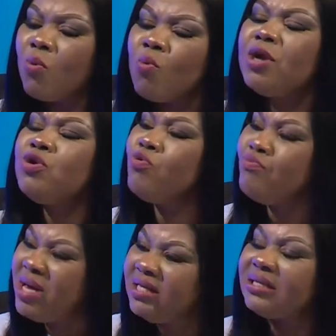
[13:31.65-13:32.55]
When you
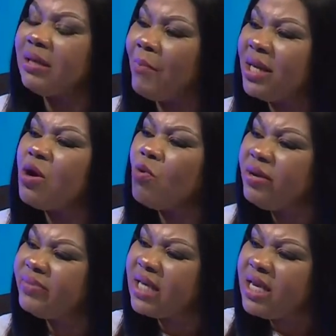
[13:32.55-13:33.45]
meet somebody, when
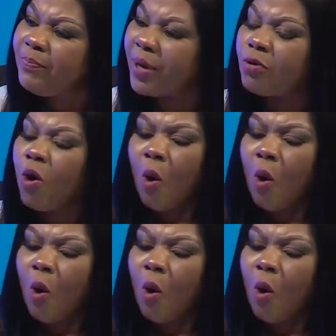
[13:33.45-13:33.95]
you say, Nipan,